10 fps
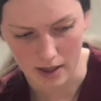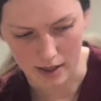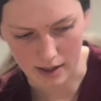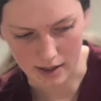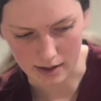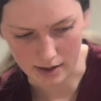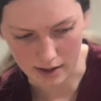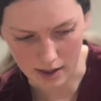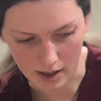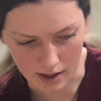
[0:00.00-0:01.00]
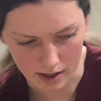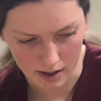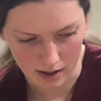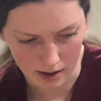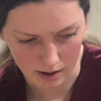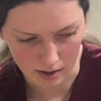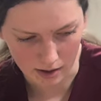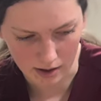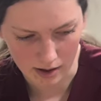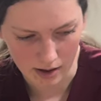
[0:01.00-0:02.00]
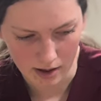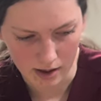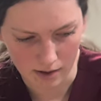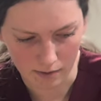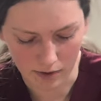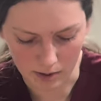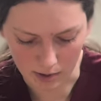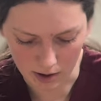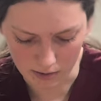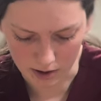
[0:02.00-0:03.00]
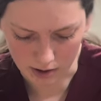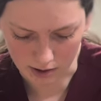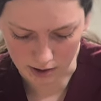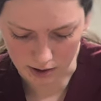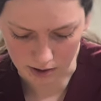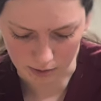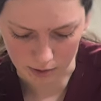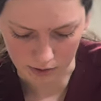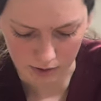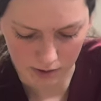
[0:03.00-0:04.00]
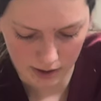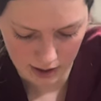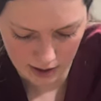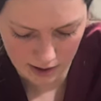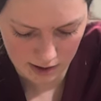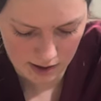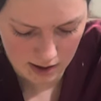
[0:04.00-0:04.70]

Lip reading: is the femur, which is the long bone located